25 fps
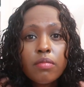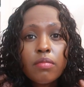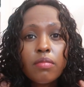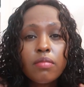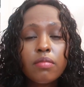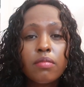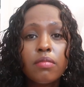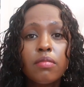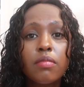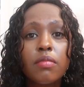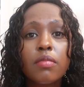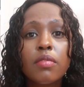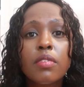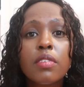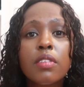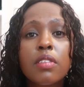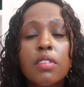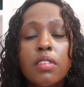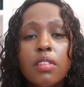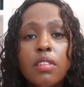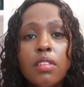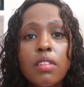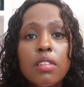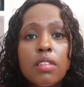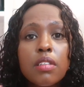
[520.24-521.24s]

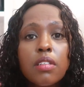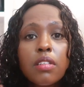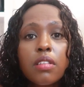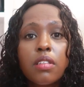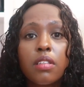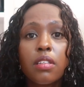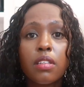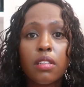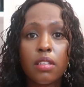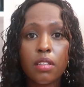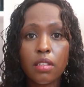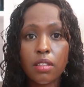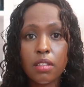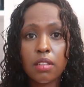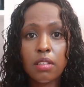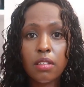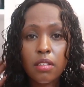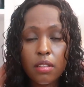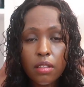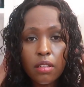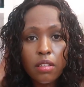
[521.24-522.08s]
Nothing is said.